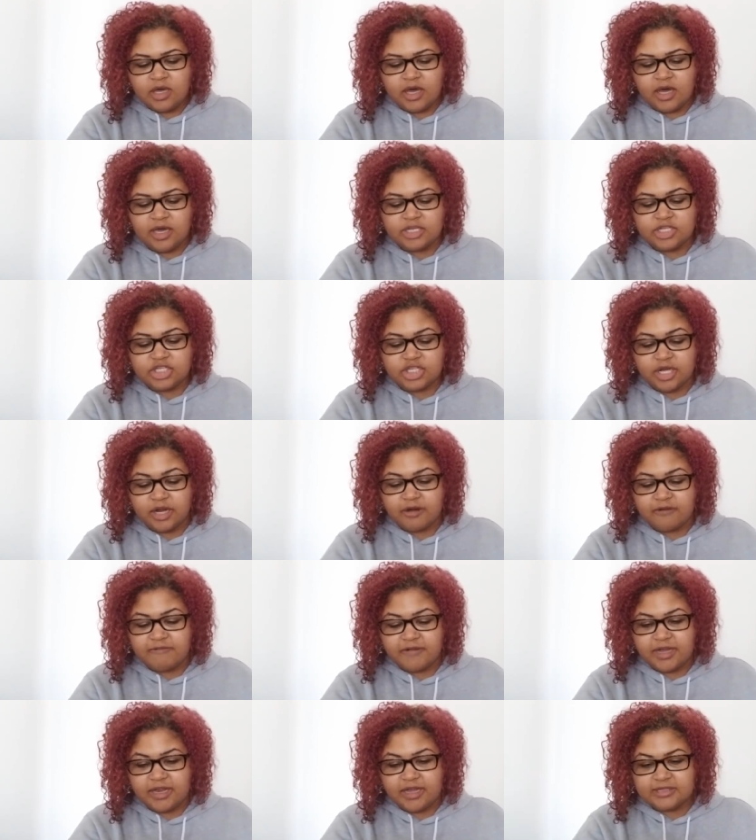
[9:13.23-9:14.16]
uh, share
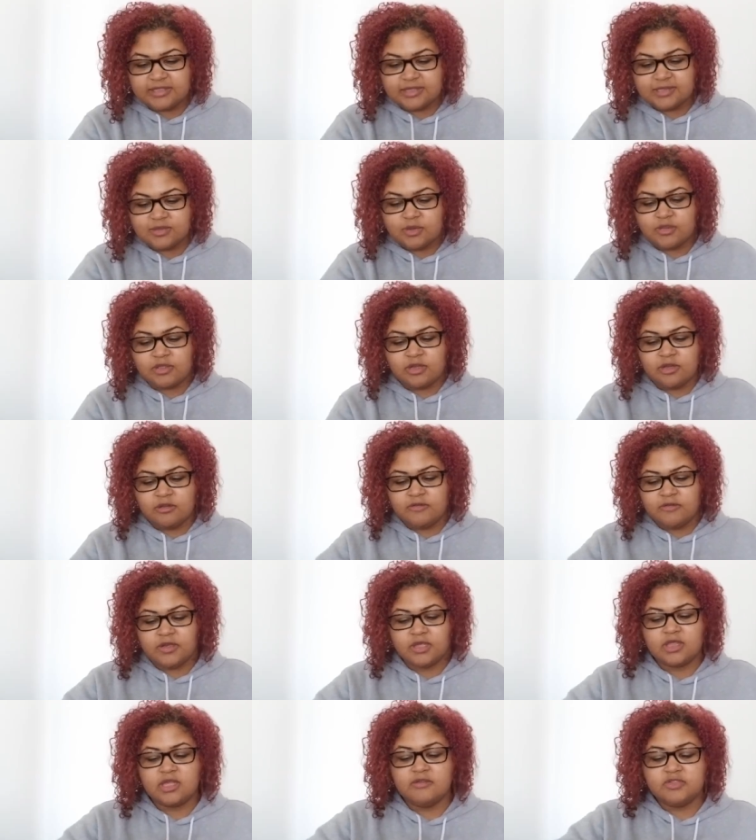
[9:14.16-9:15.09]
finances with, and you
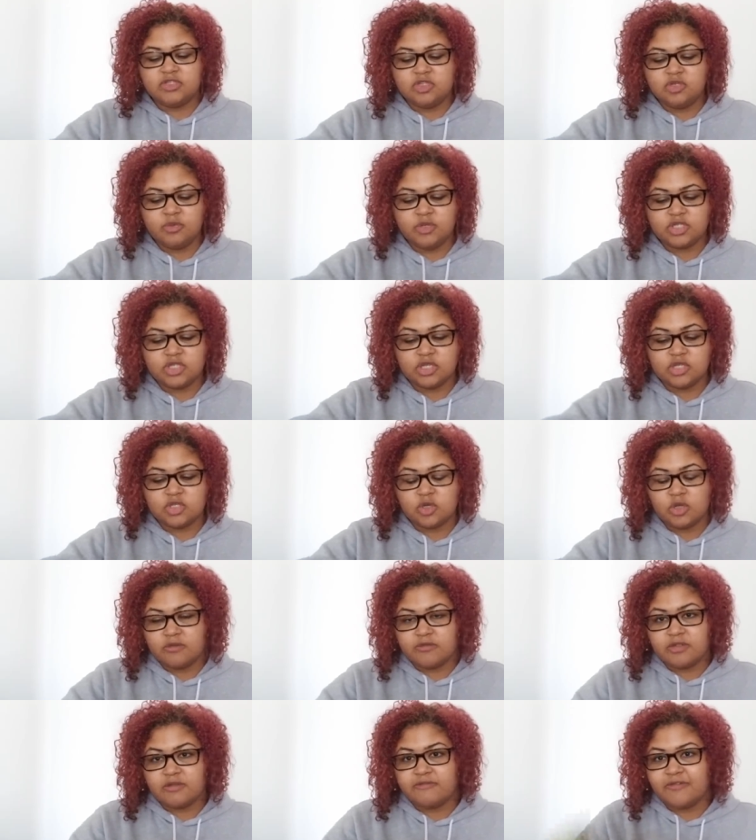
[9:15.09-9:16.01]
feel like they have too much control
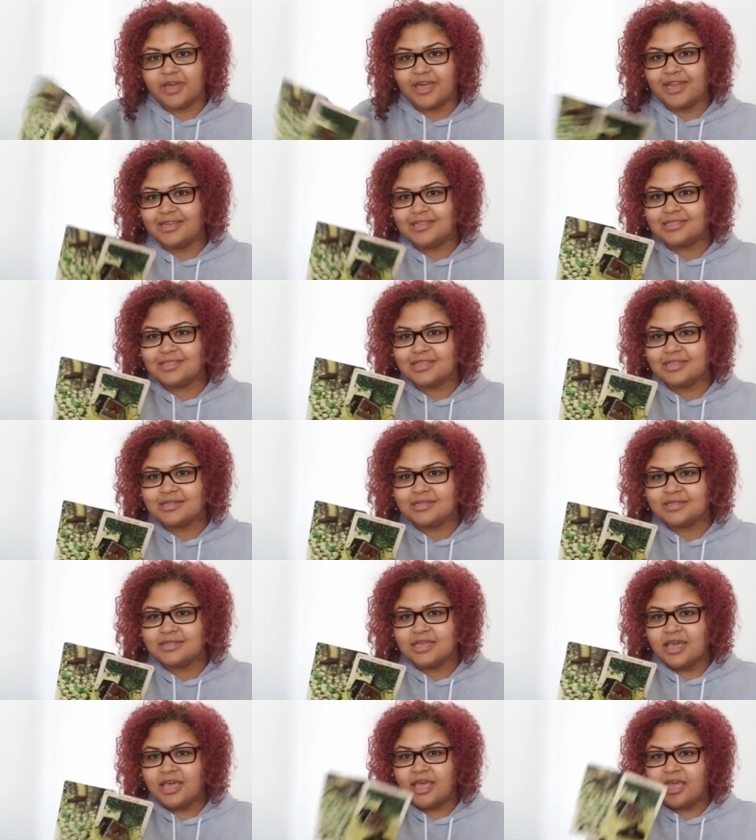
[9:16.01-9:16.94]
over the finances